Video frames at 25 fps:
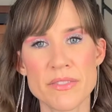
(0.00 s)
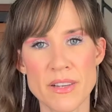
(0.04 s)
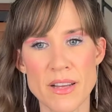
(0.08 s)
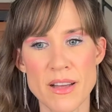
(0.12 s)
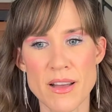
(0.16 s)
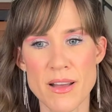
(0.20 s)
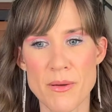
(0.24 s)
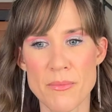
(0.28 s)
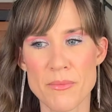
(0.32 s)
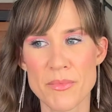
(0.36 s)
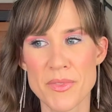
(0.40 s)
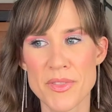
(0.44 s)

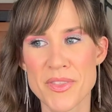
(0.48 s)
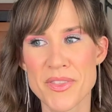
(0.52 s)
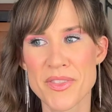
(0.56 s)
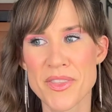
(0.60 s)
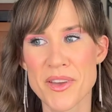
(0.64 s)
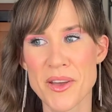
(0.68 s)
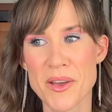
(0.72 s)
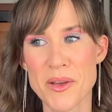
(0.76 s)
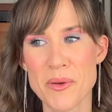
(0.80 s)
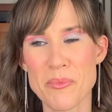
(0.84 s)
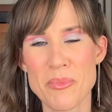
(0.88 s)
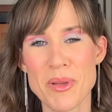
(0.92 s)

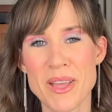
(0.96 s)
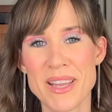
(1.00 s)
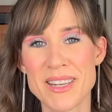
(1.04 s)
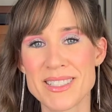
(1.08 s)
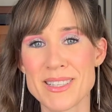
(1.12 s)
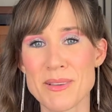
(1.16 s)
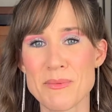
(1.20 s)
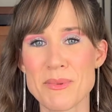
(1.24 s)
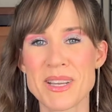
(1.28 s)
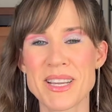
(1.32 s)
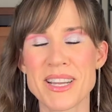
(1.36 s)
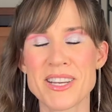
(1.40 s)
The
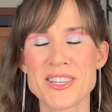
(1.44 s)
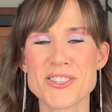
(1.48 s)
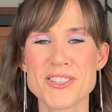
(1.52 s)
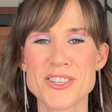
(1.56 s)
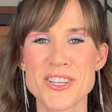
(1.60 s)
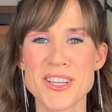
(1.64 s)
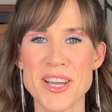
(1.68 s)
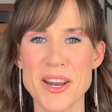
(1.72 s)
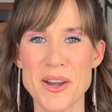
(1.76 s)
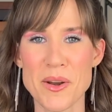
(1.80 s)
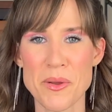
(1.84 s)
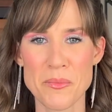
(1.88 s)
pandemic actually
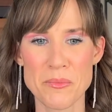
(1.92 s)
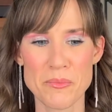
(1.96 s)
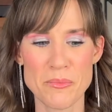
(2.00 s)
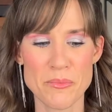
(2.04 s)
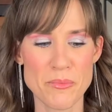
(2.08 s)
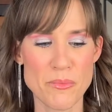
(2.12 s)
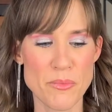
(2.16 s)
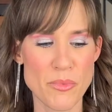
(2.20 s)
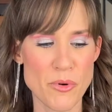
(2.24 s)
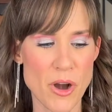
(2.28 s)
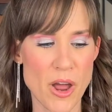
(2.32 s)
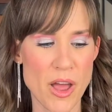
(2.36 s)
kind of
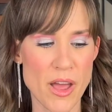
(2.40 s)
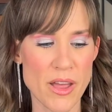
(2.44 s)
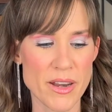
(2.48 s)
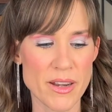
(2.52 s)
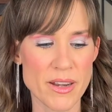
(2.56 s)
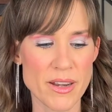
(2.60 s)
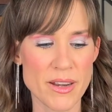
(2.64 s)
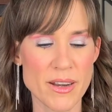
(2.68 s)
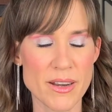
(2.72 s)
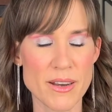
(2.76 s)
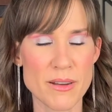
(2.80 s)
brought